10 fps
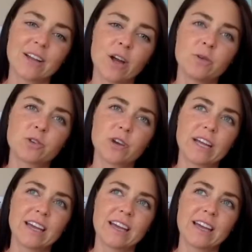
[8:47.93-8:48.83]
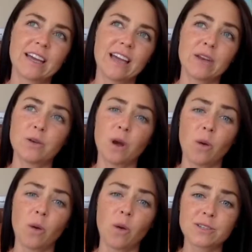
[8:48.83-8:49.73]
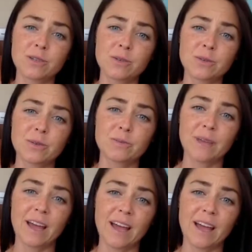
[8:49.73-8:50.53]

Are you drinking and you don't want to,